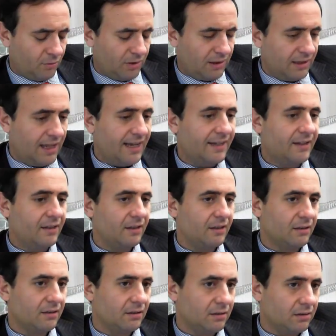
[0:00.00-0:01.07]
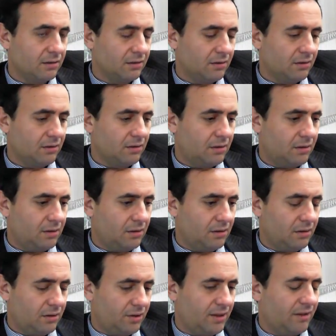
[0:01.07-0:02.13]
like
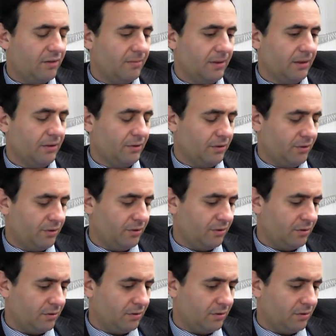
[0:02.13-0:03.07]
to send remittances